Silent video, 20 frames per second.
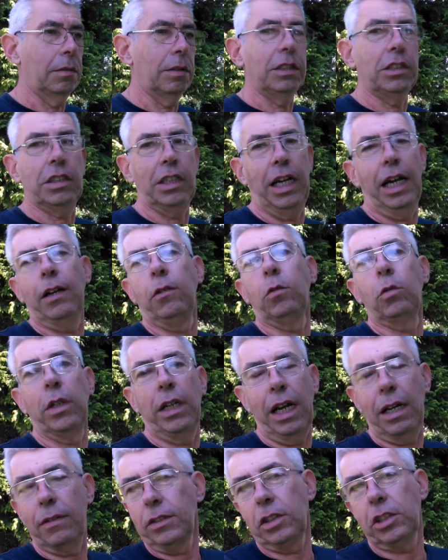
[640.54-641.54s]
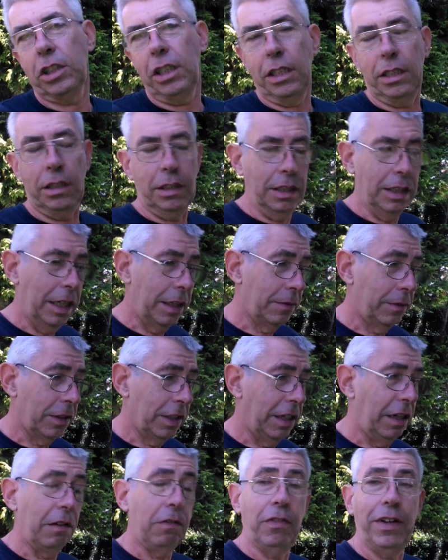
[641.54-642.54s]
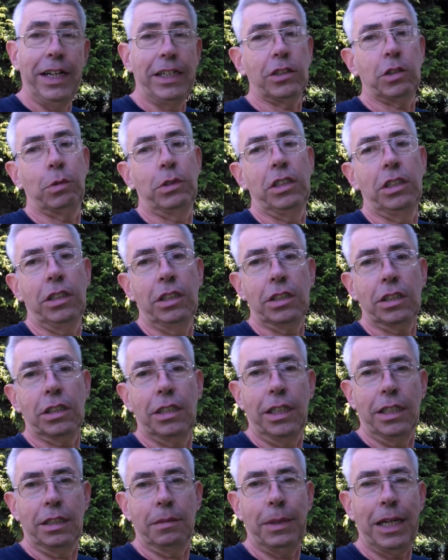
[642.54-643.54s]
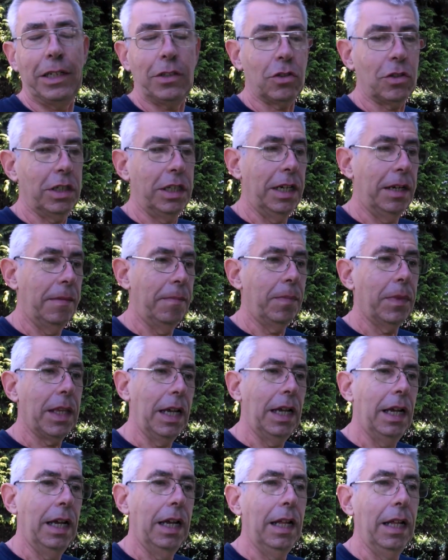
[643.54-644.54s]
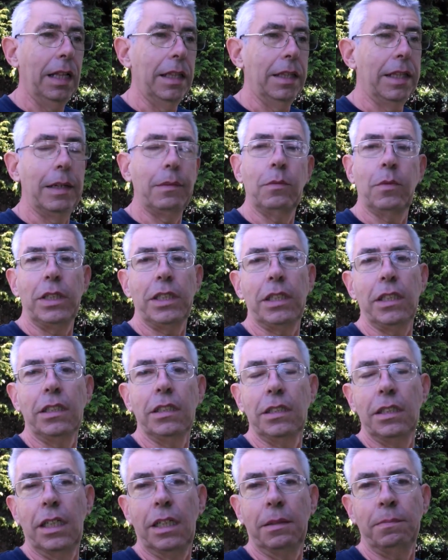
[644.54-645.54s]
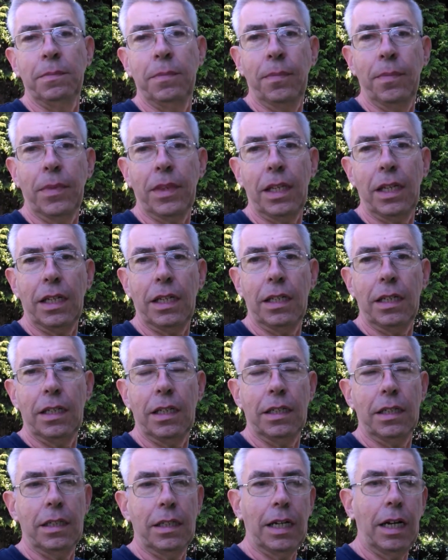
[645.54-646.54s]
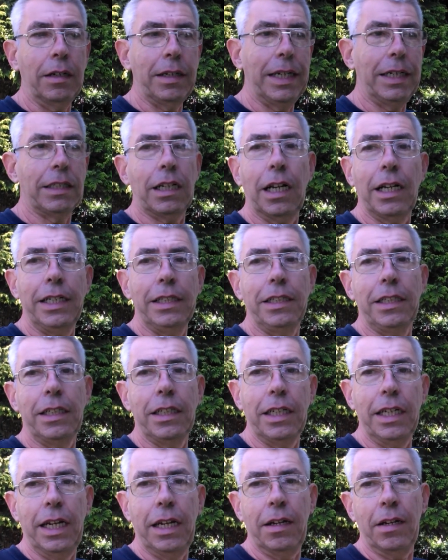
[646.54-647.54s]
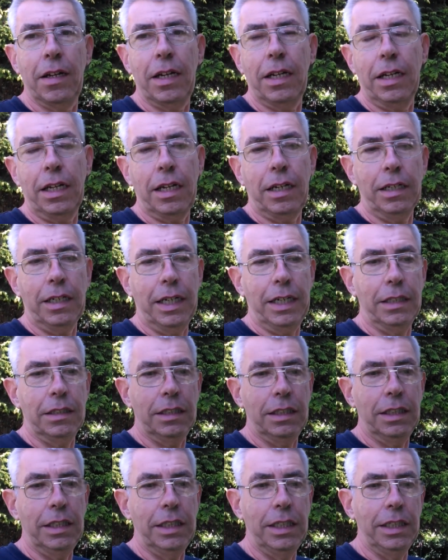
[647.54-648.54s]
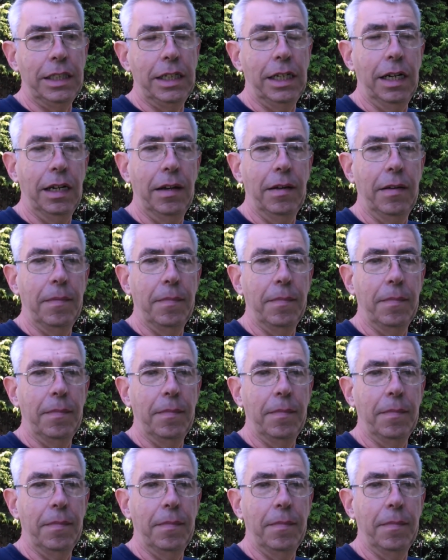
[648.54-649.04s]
reset all the other shit that affects when you disconnect the battery. Then we can go get the cleaning gear and go and get the